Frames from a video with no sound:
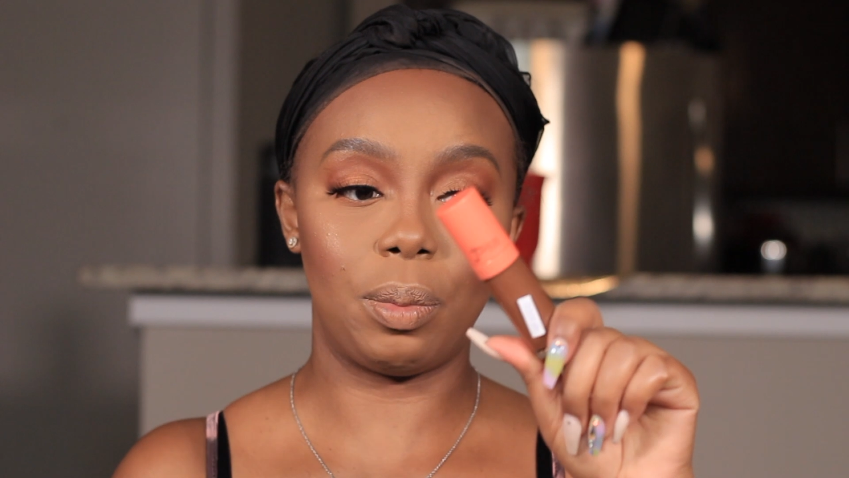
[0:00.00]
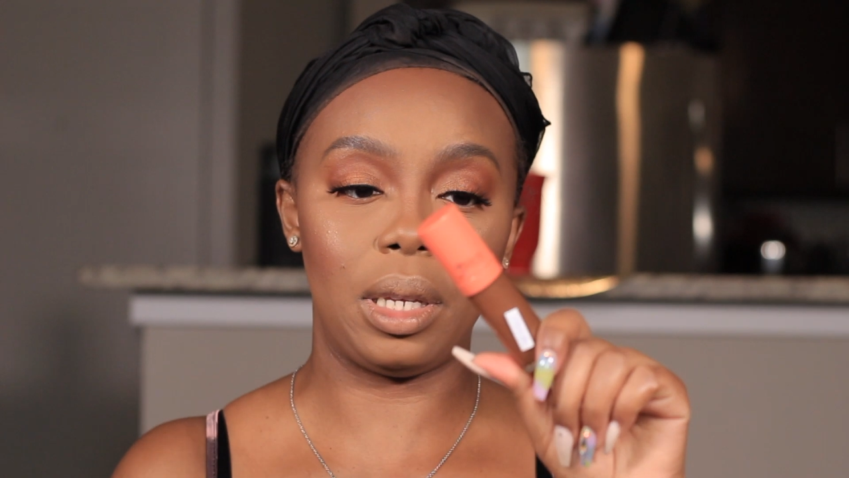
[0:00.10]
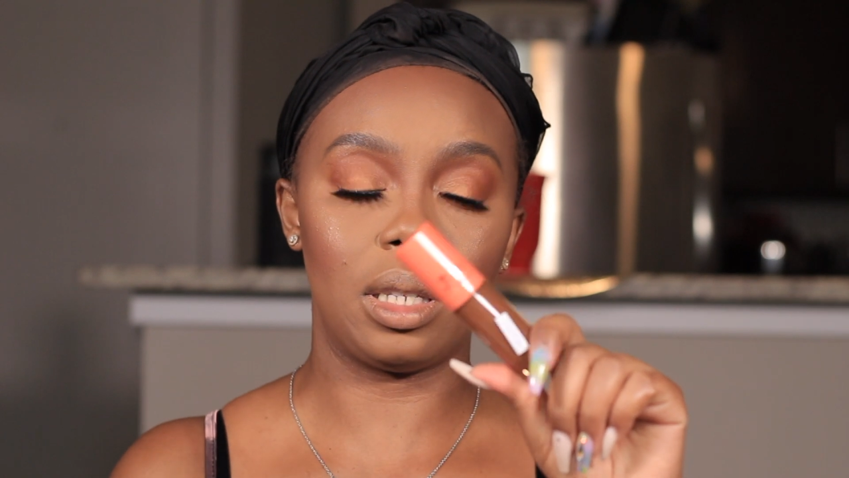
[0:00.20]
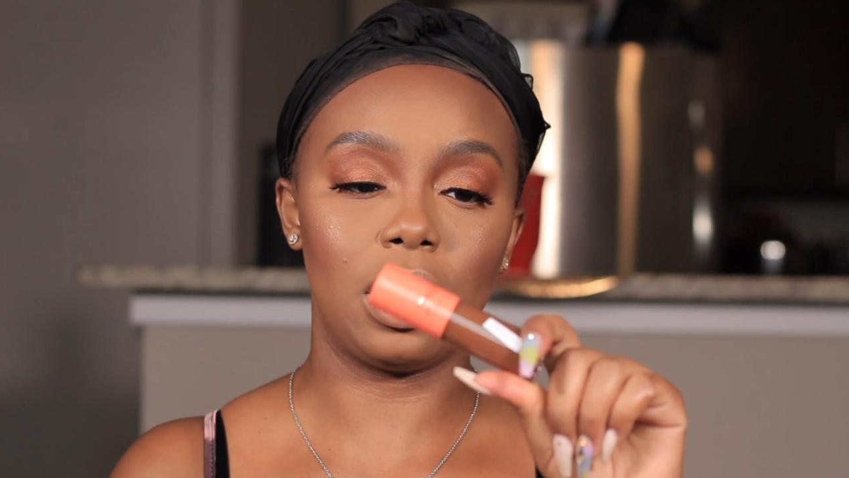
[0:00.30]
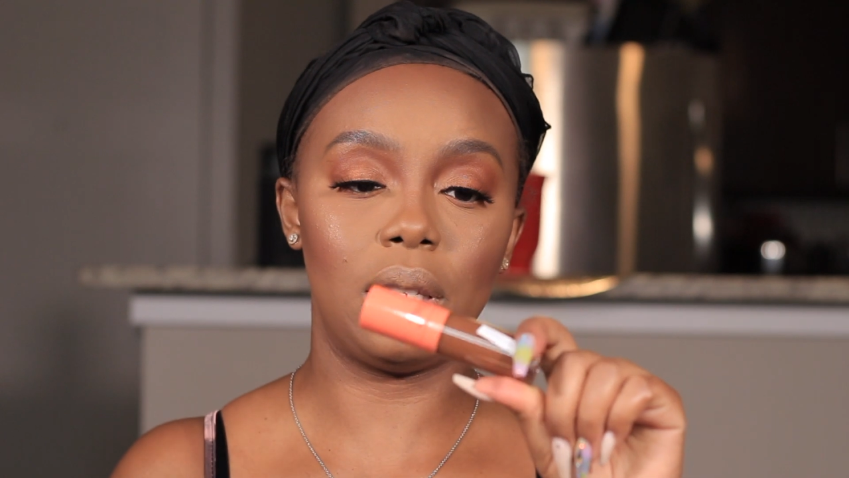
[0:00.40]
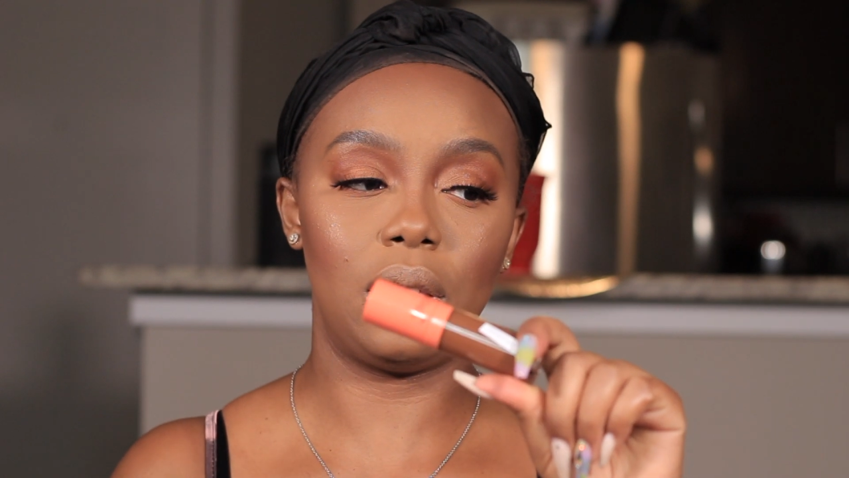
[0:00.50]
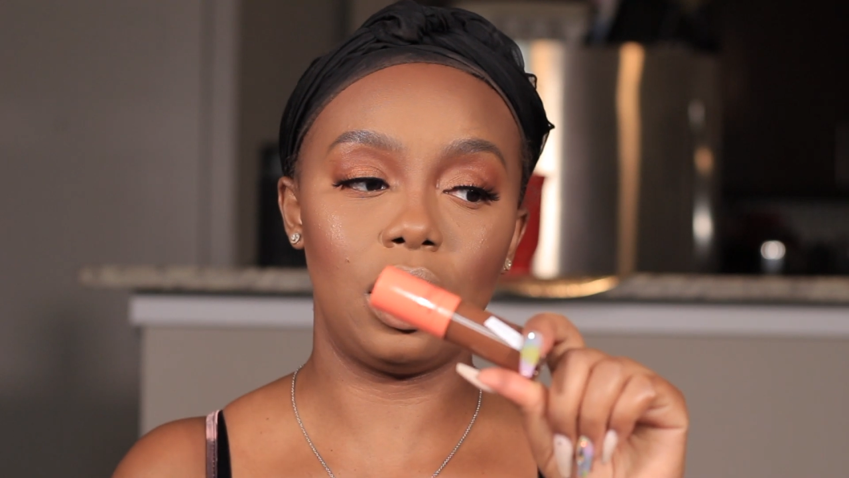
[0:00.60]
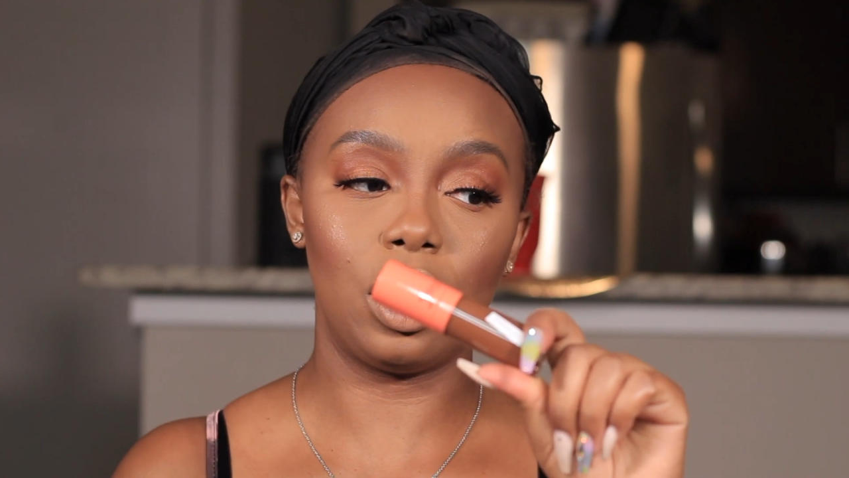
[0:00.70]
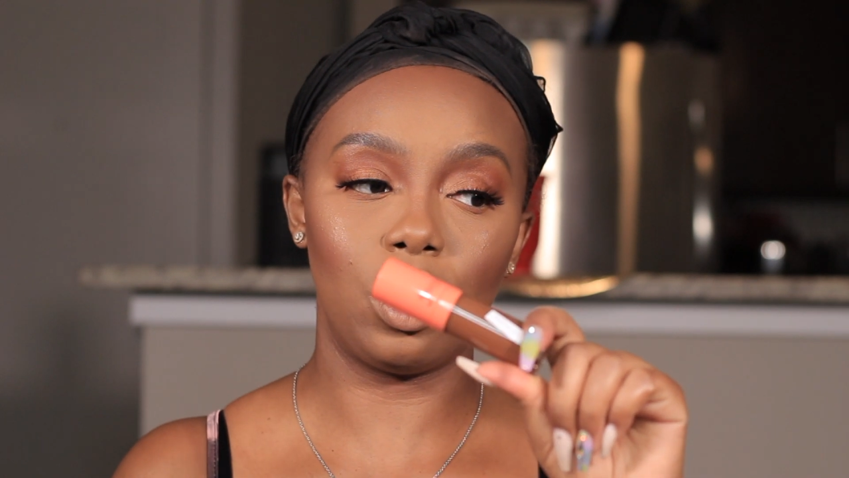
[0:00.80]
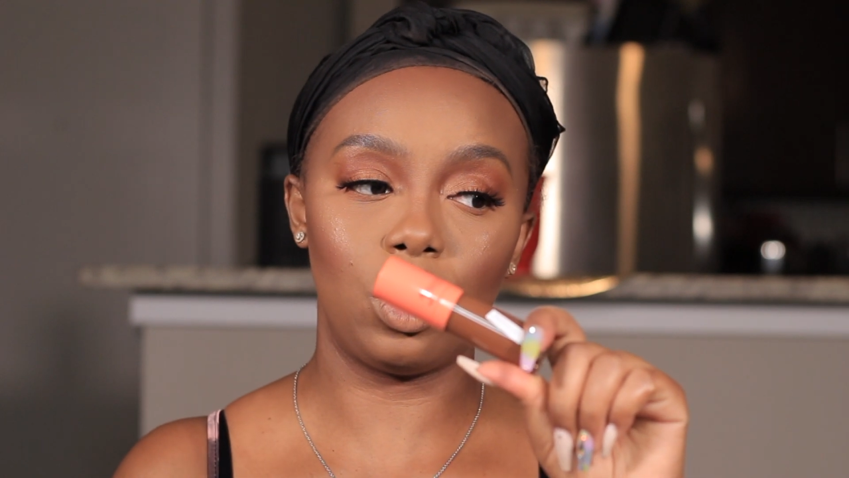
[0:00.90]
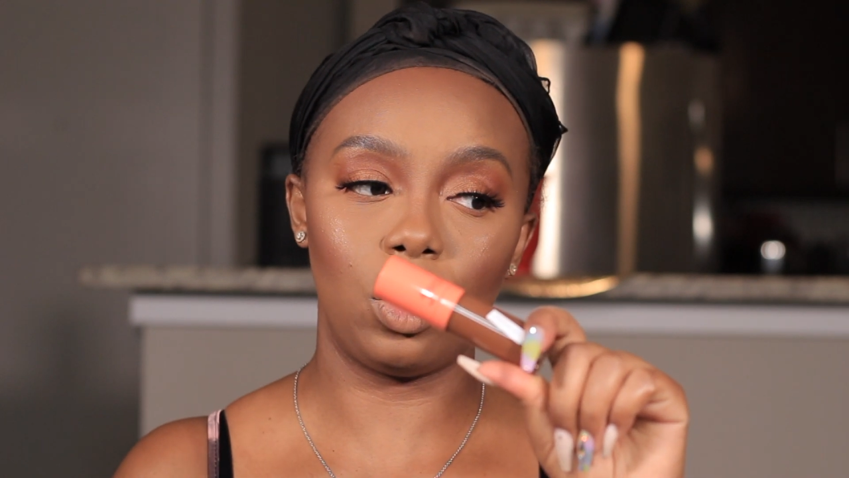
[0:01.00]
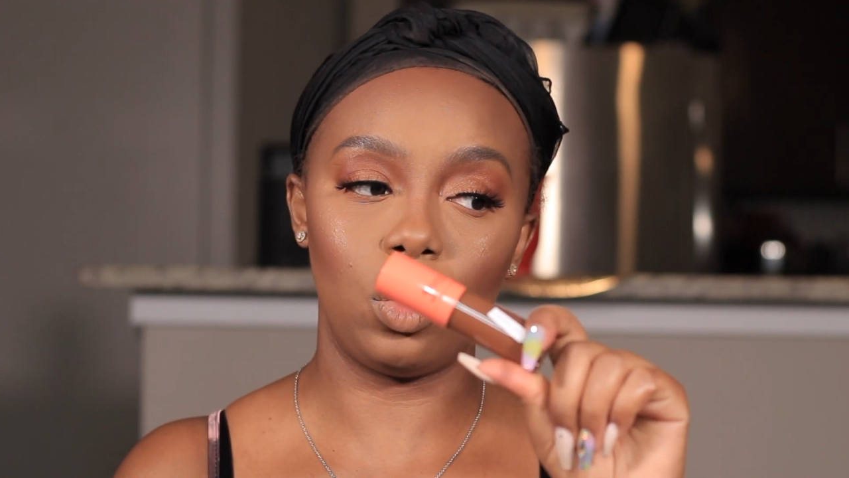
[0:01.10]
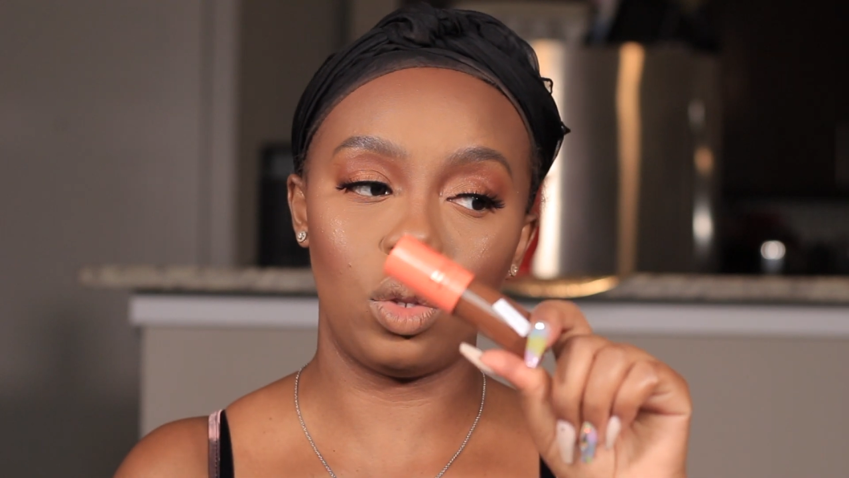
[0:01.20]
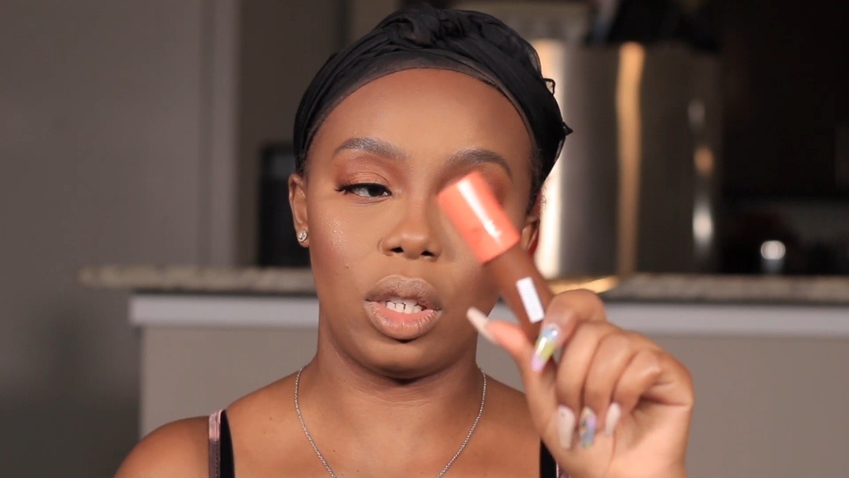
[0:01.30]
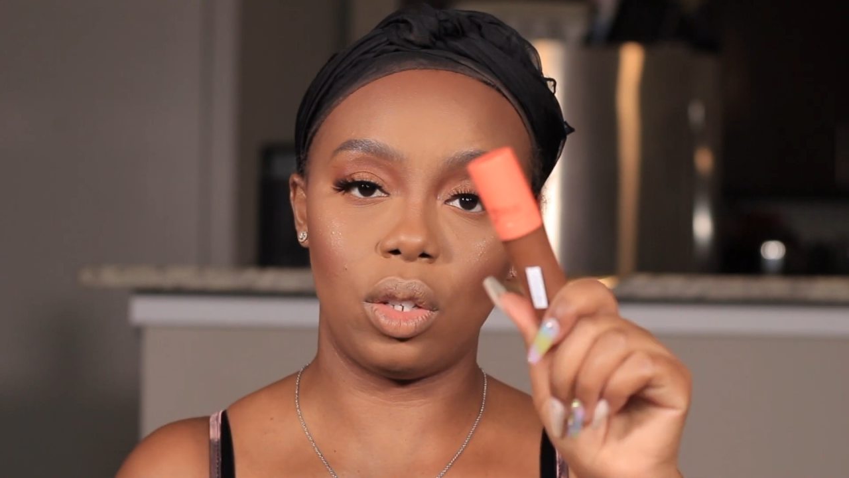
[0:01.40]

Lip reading: Place concealer to do this.